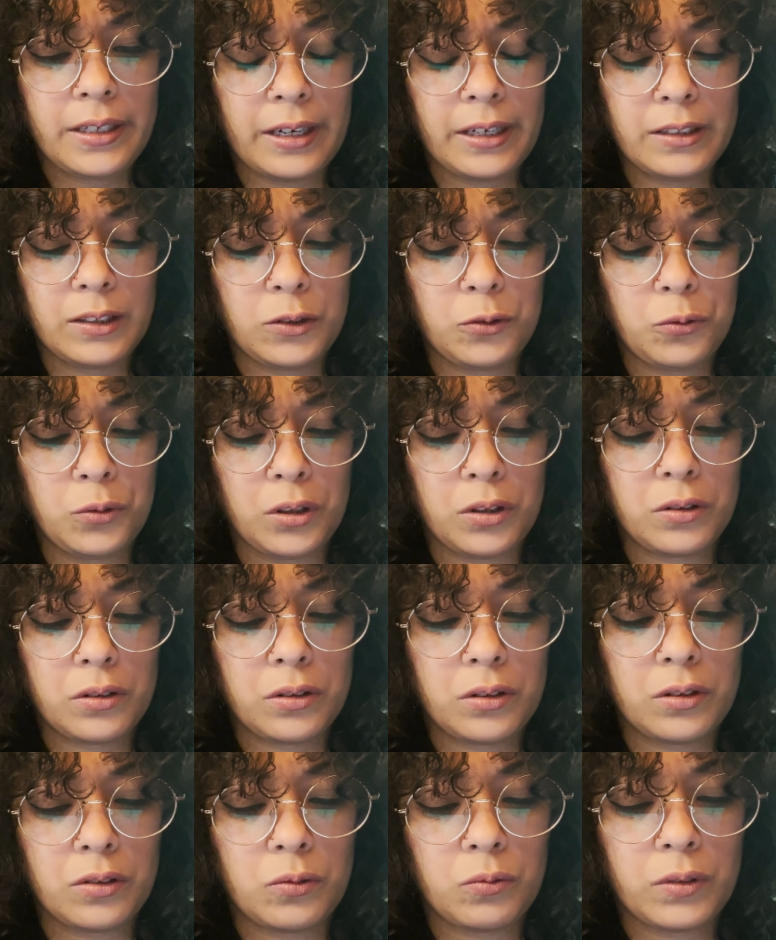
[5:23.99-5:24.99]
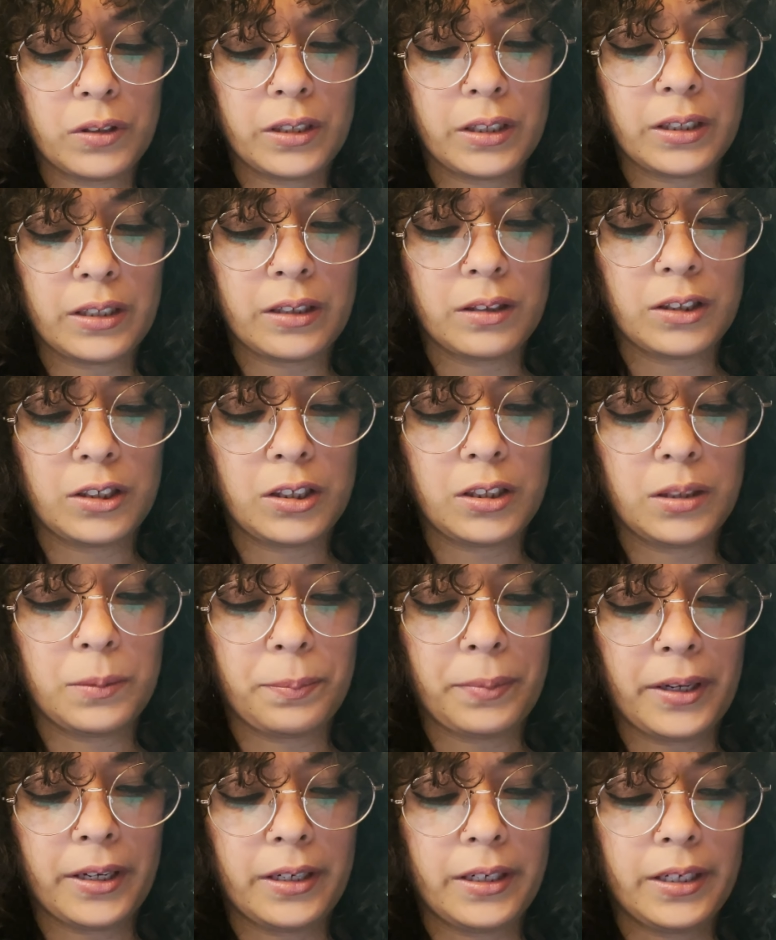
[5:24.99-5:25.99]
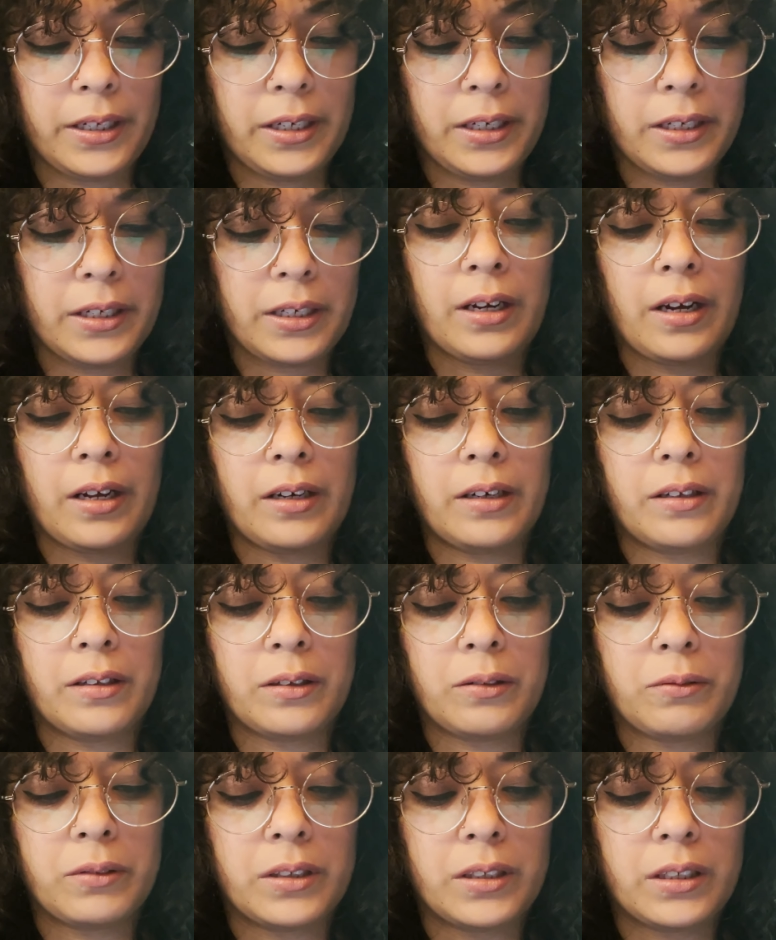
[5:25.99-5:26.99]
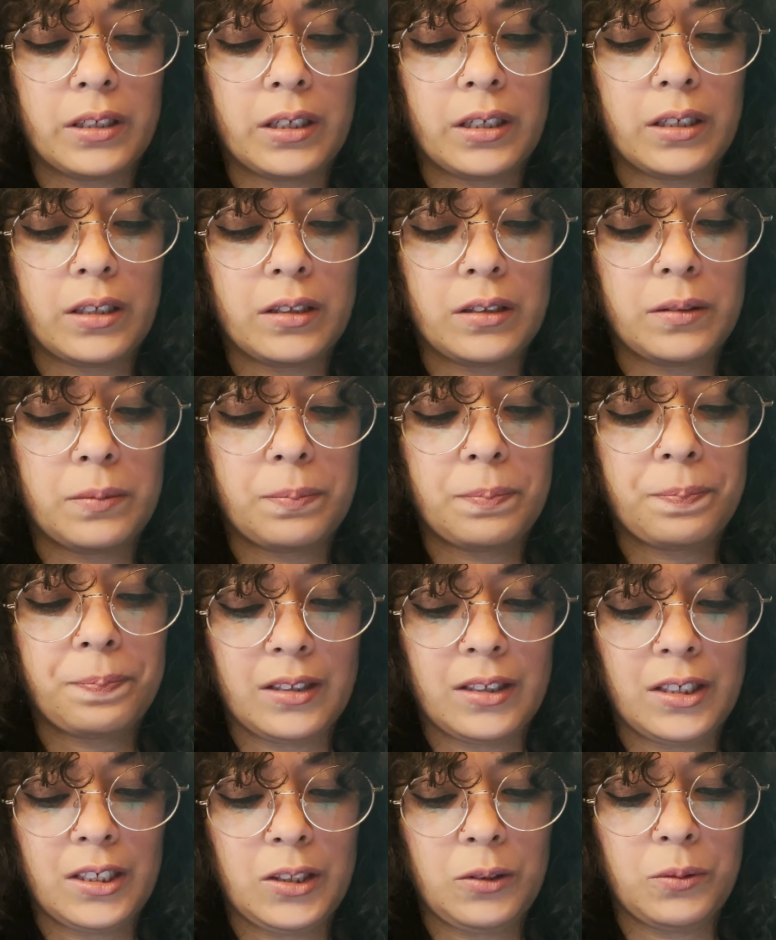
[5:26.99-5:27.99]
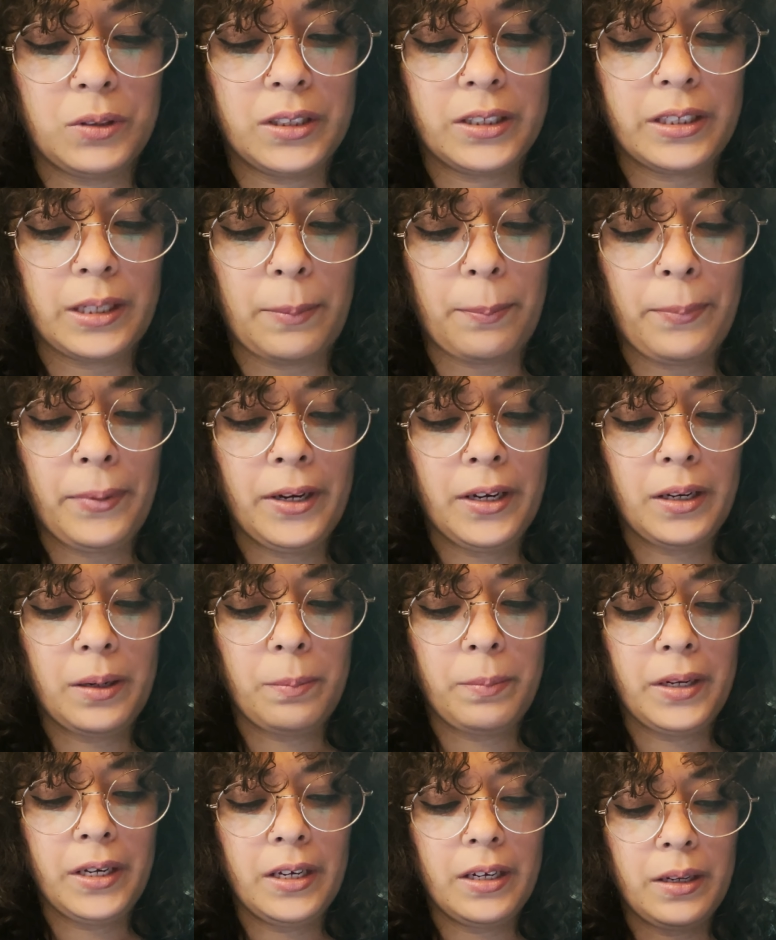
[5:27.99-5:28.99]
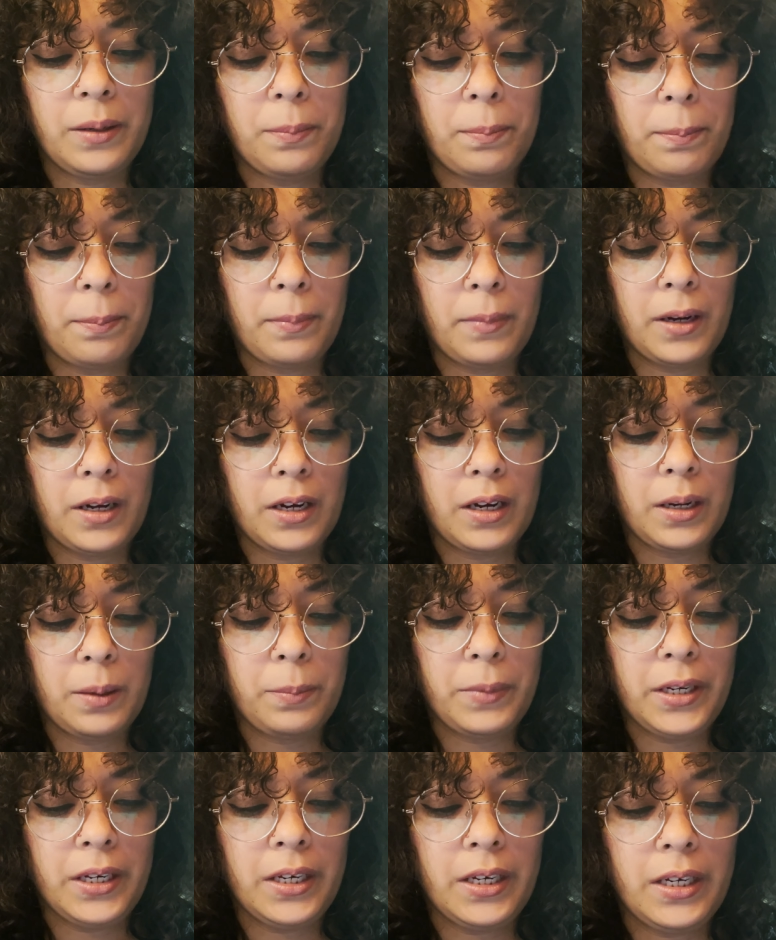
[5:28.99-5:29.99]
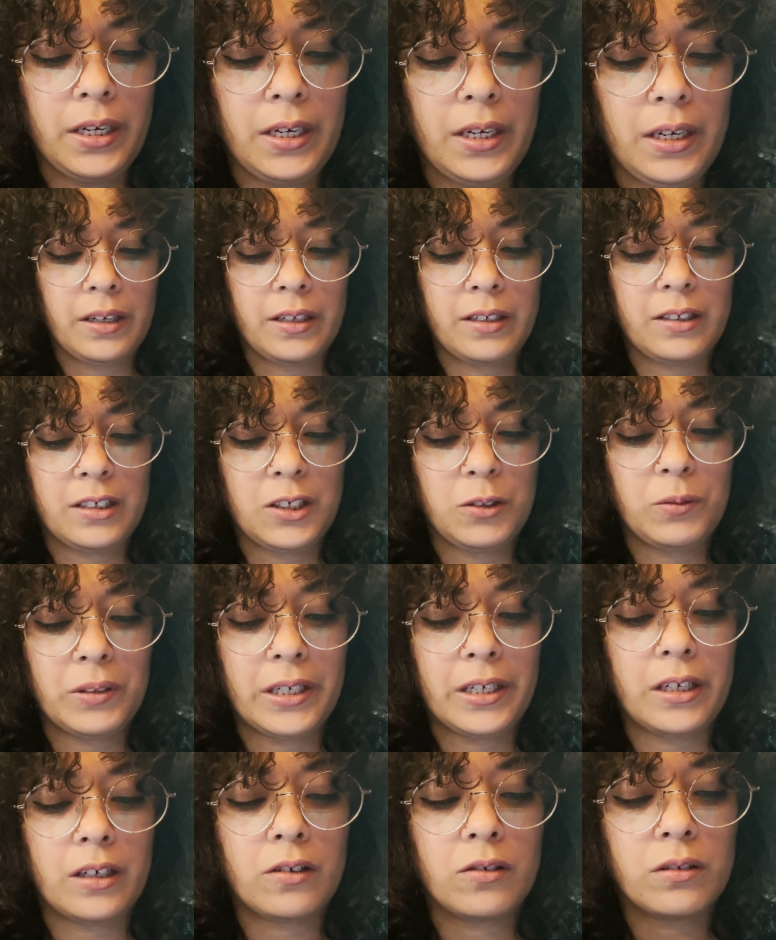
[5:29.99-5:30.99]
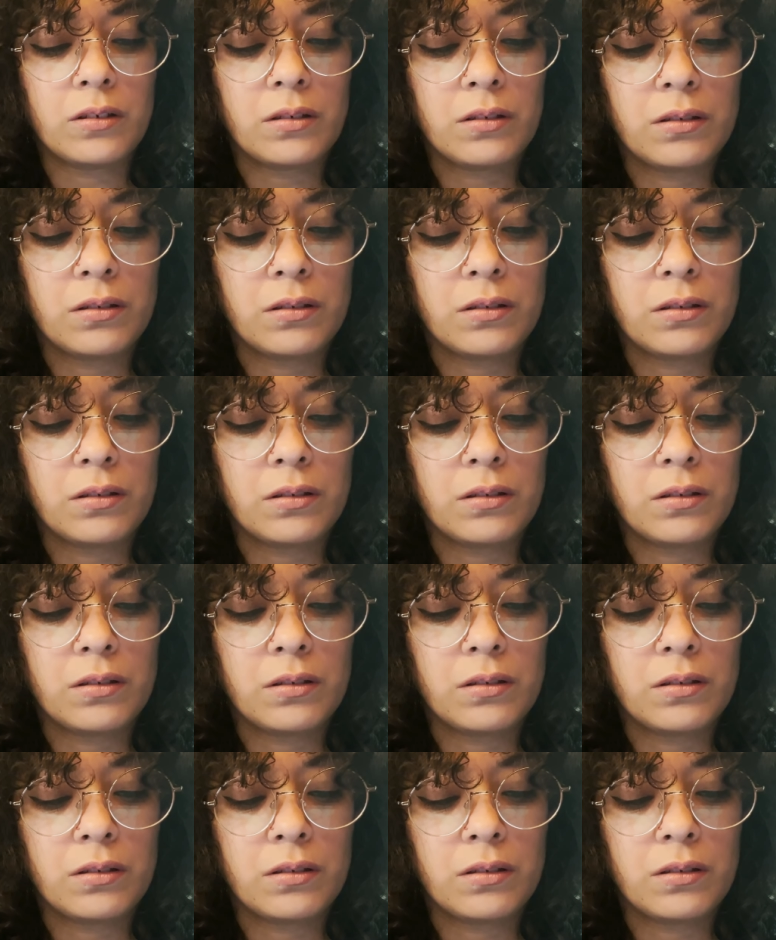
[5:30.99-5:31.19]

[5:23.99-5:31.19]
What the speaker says: I had two dolls. There's one, like, when she did patty cake, another one that, she would say, "Pick me up, mommy," and then she would giggle.